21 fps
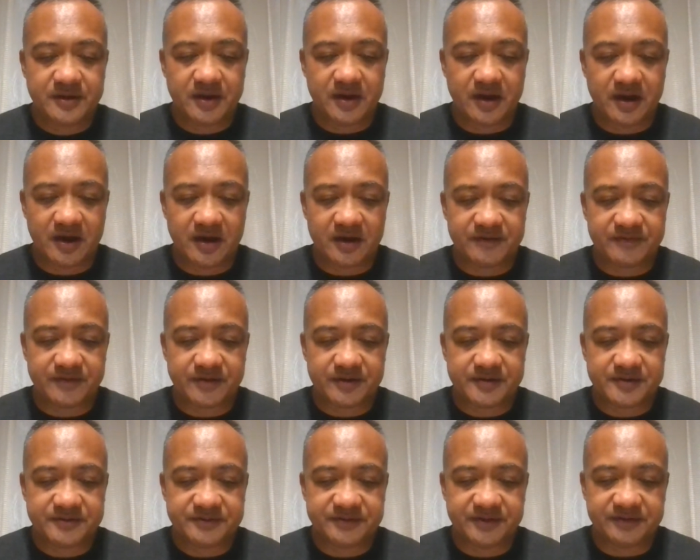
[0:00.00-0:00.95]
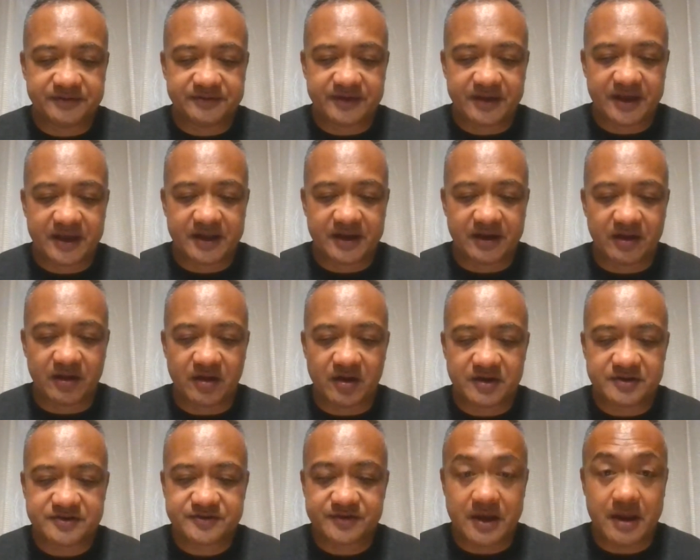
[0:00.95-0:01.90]
However, since they had a
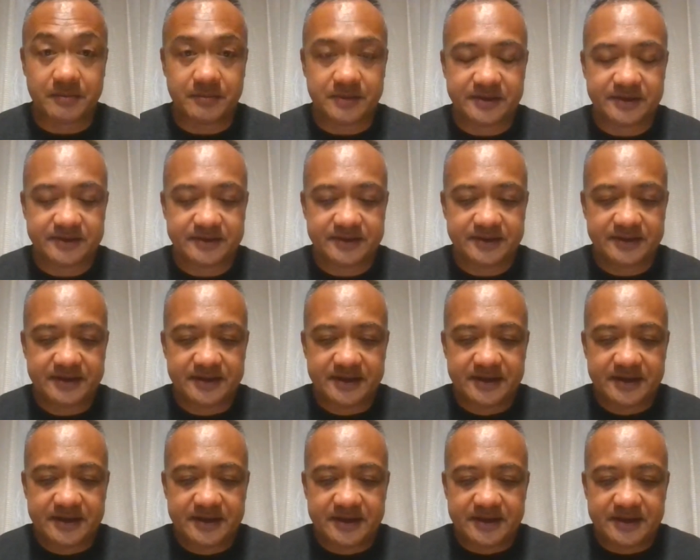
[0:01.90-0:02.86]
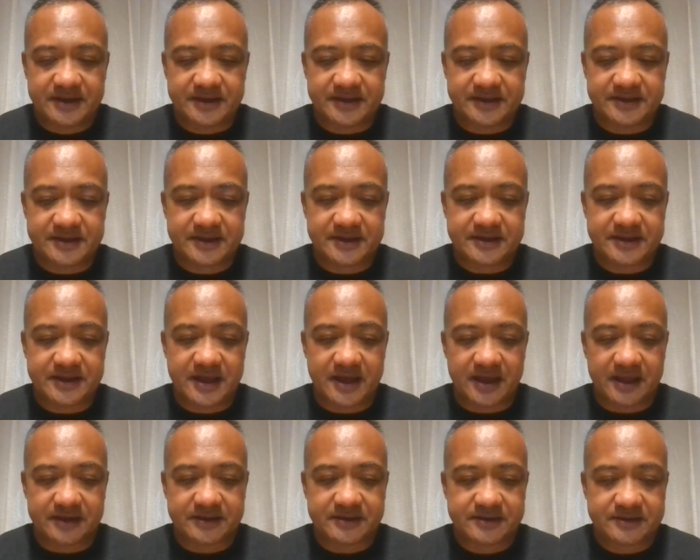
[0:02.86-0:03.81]
large family, he did
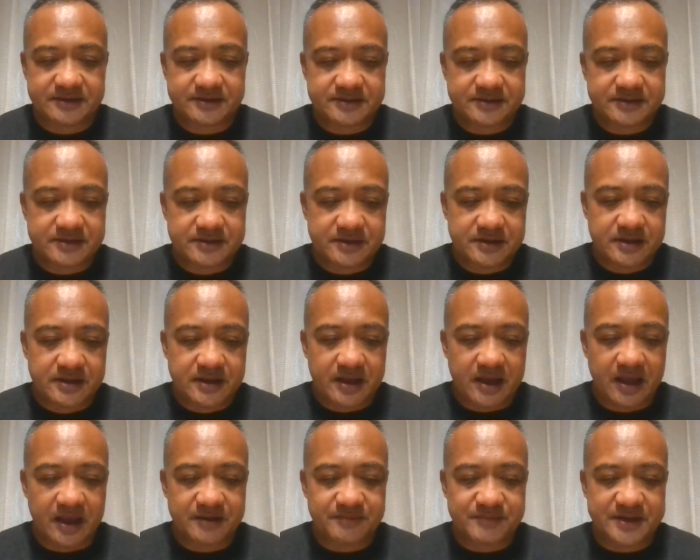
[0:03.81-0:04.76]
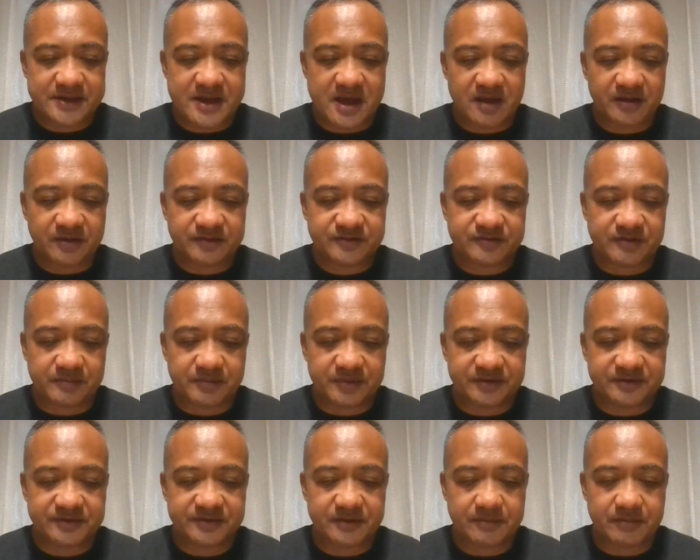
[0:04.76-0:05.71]
get hand me downs from his
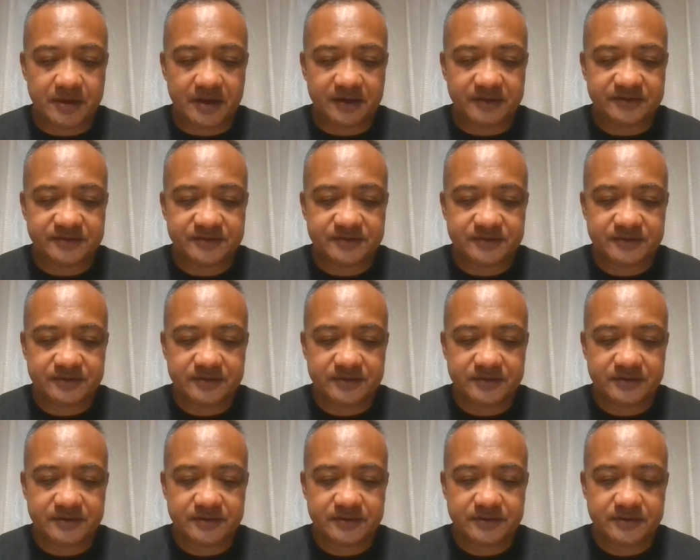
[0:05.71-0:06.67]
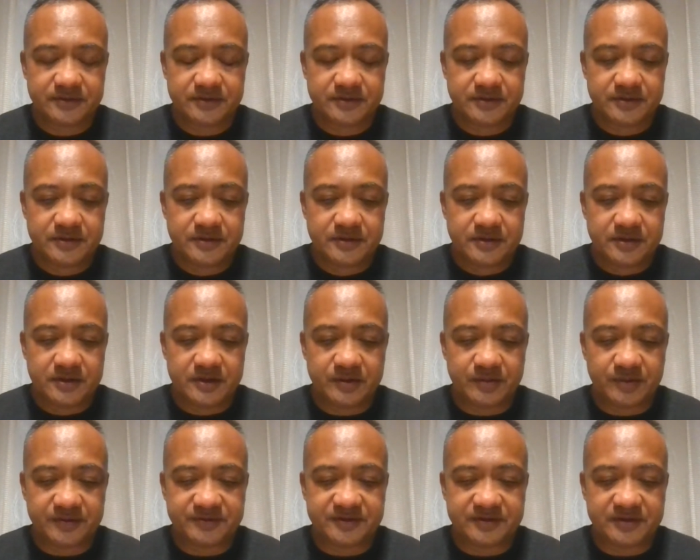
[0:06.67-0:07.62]
siblings. He
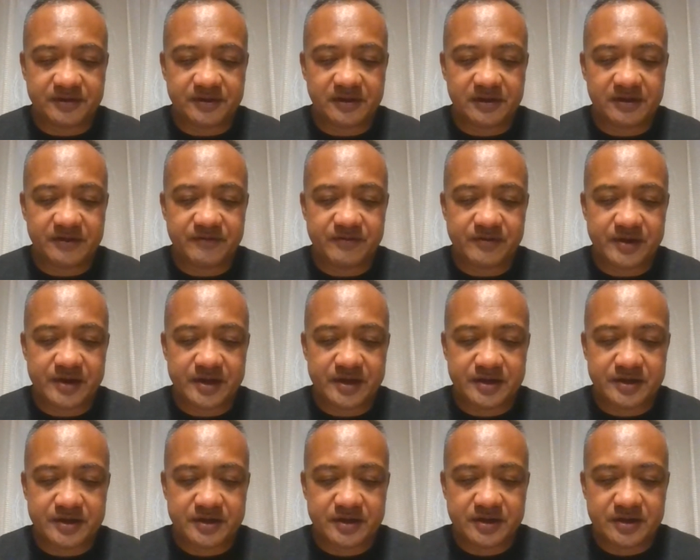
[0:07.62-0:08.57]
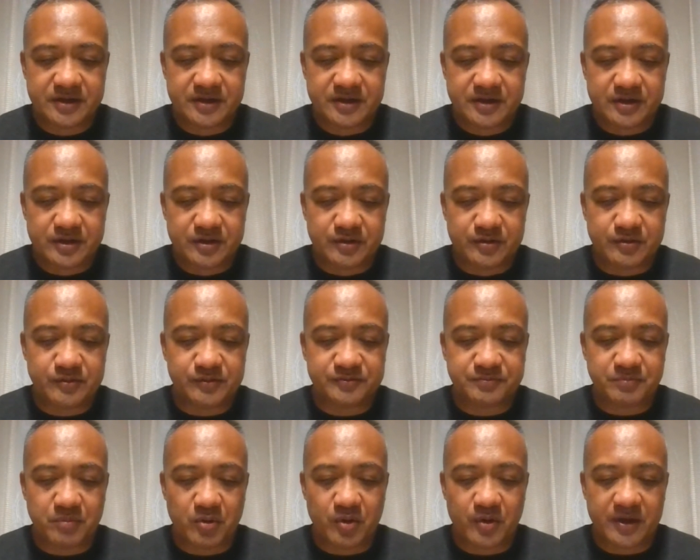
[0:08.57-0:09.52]
was a delivery
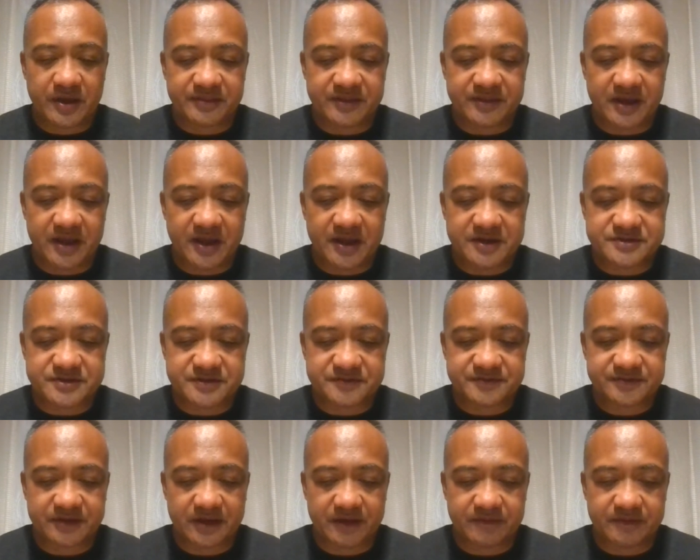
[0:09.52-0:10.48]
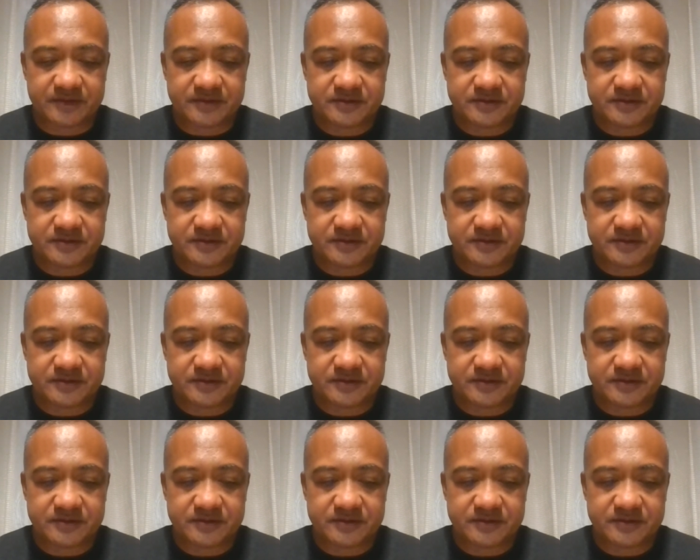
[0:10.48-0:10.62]
newsboy at the age of 7.